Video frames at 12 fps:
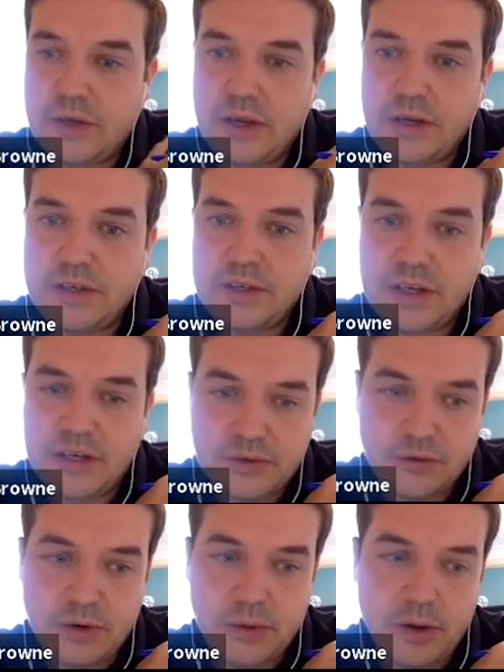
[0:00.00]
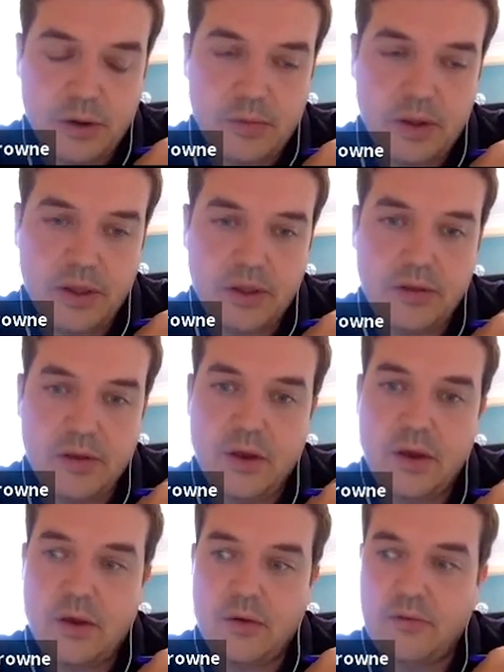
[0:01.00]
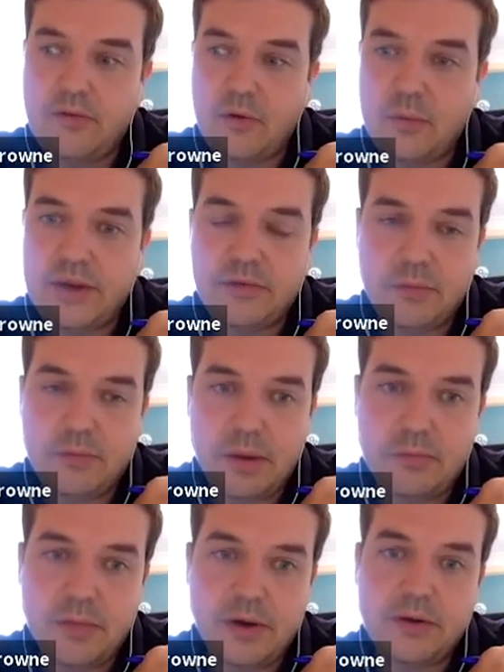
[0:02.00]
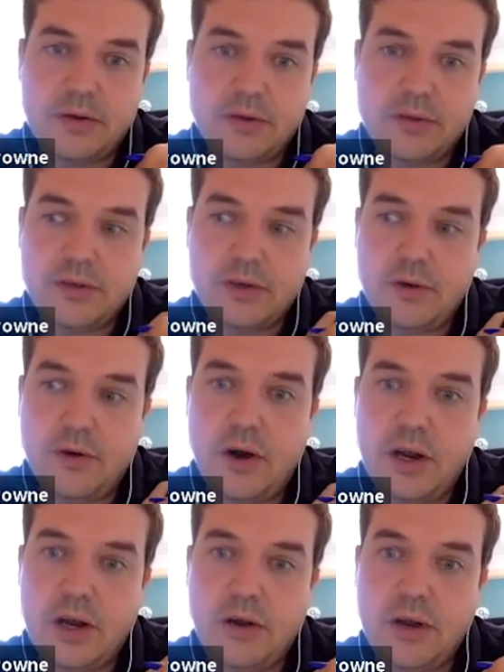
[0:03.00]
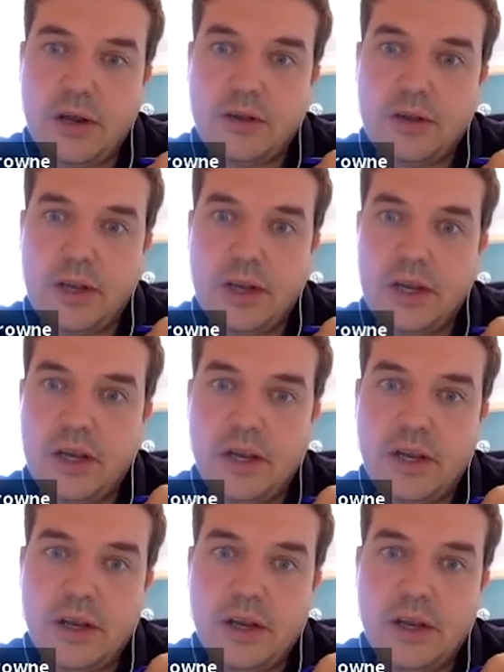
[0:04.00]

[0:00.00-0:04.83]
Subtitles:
success story per month from a different member to highlight the